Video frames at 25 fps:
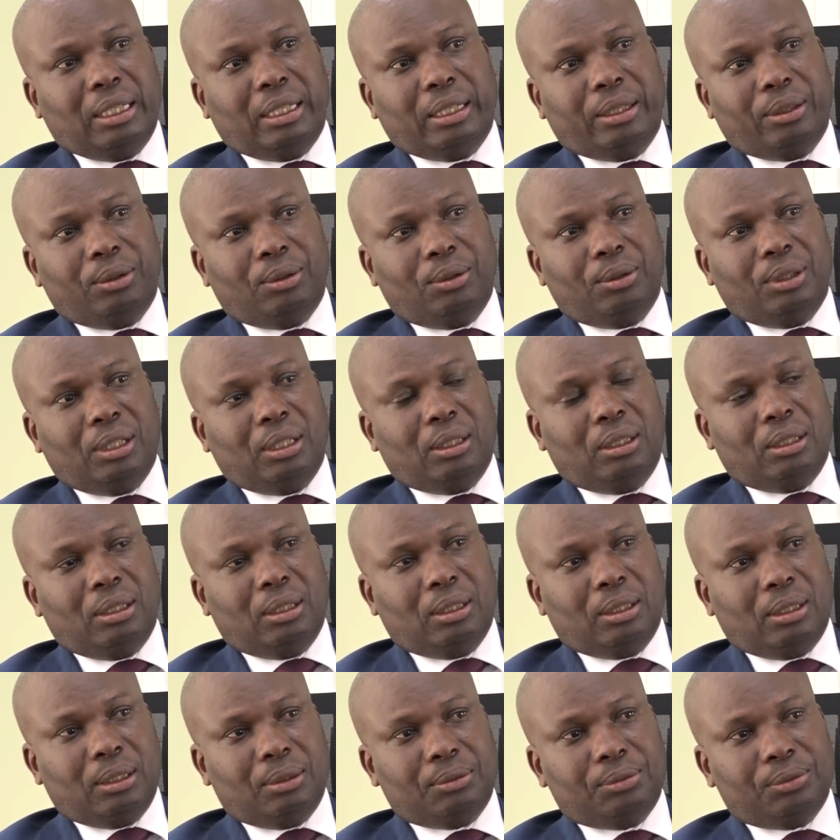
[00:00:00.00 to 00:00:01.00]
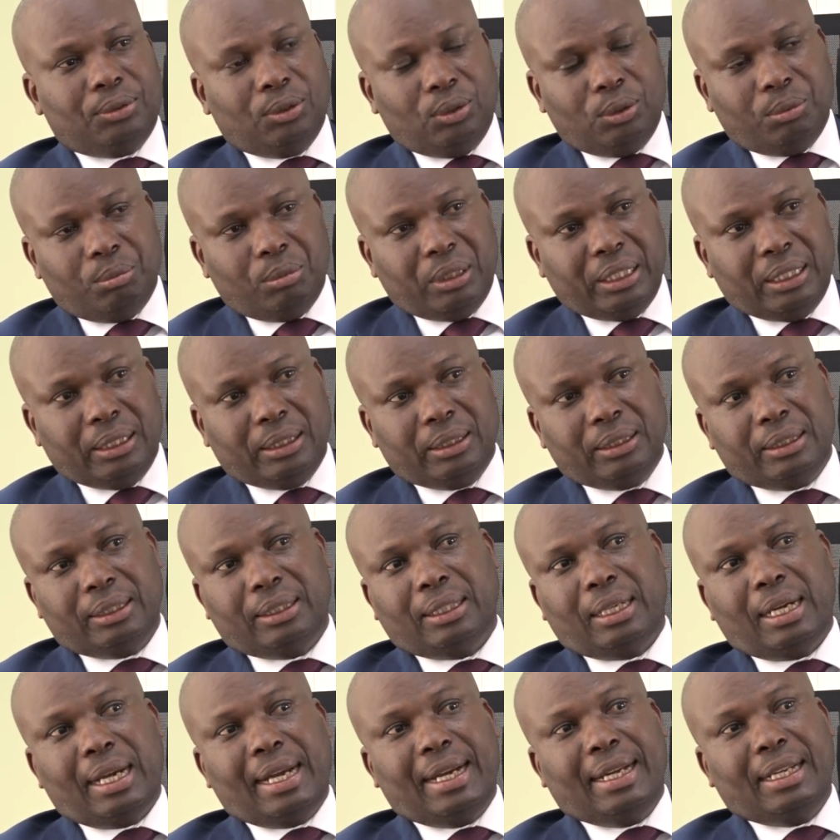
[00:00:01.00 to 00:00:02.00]
now and former
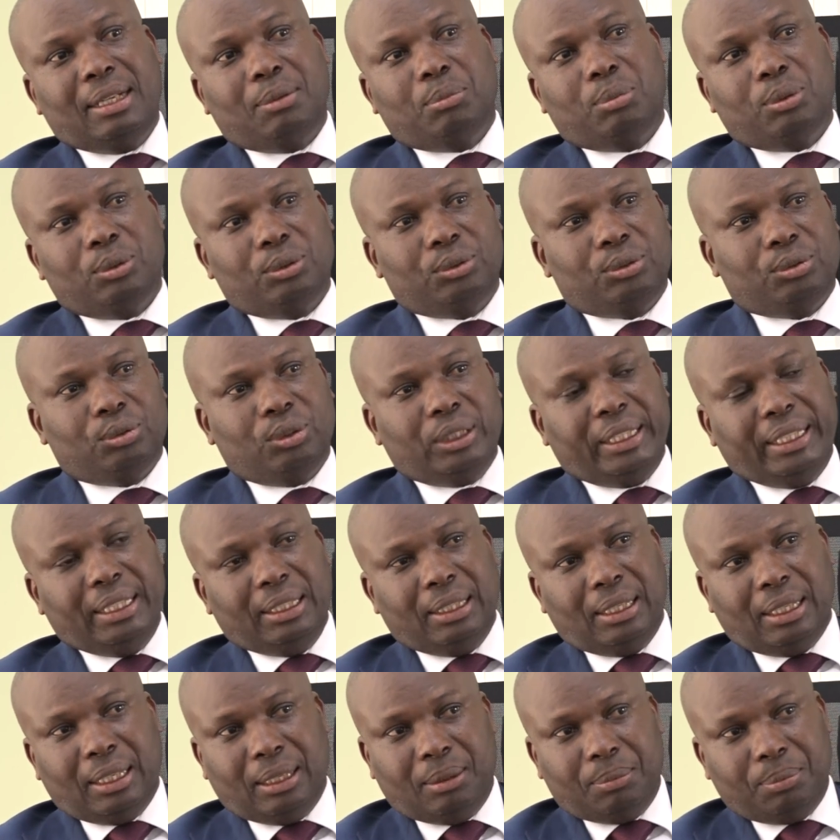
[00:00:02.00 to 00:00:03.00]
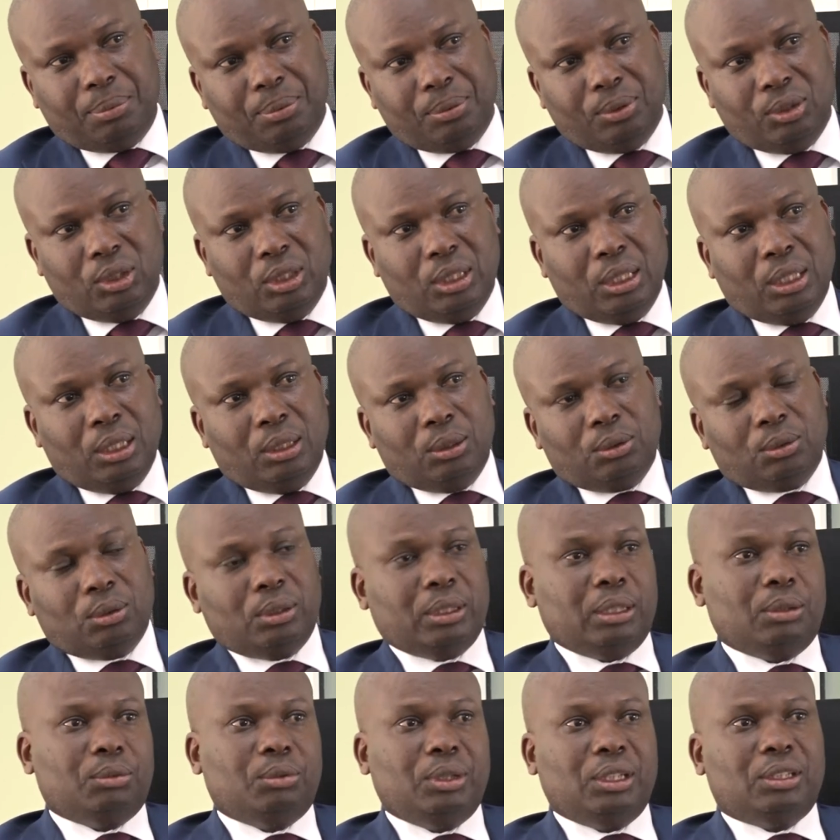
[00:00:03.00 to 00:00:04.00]
are able to link up
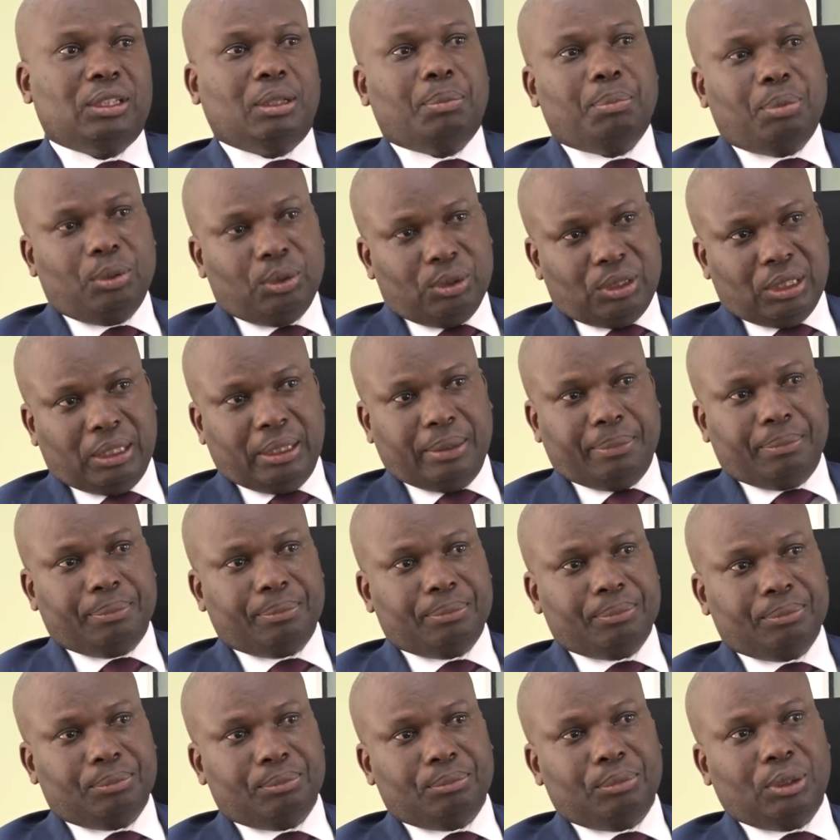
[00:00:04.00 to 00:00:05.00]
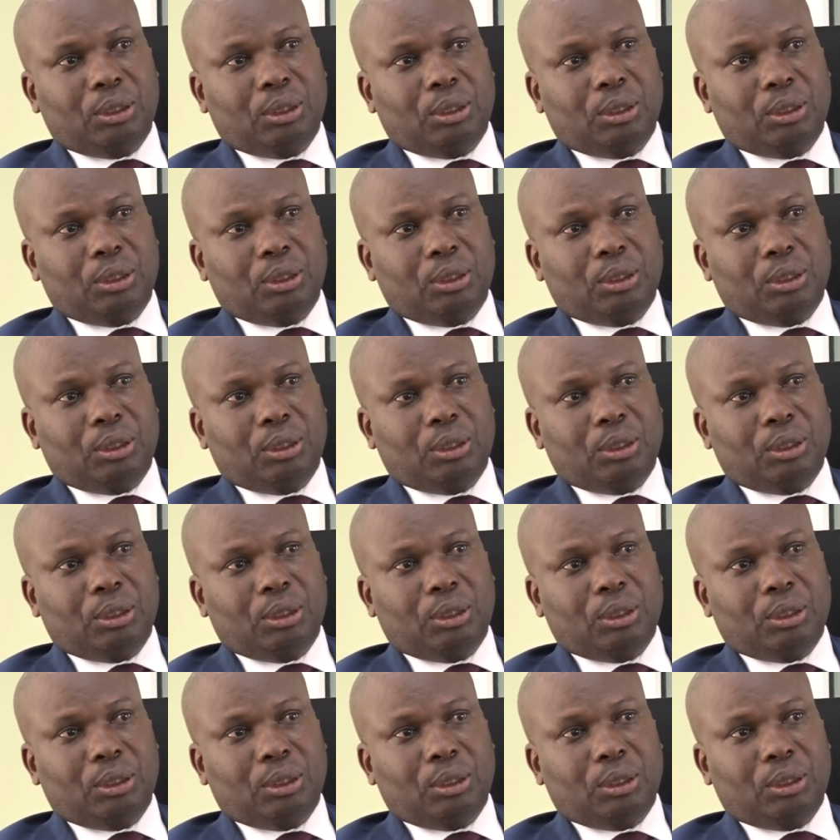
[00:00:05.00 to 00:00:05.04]
so that we support them,